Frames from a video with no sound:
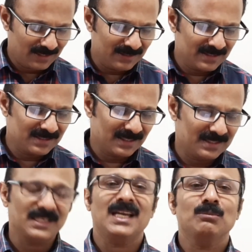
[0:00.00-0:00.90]
This is a
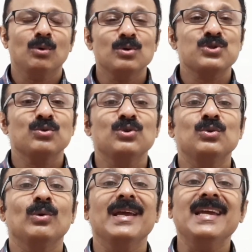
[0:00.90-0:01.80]
time also
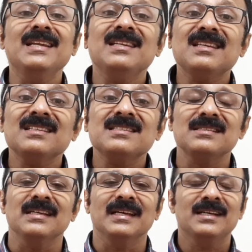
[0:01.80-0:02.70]
to
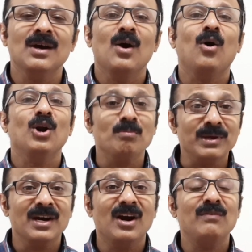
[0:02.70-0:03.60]
intercede on
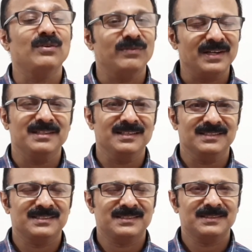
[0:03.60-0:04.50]
behalf of
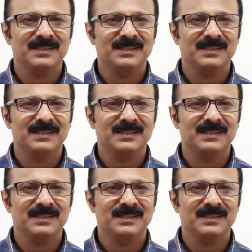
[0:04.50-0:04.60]
others.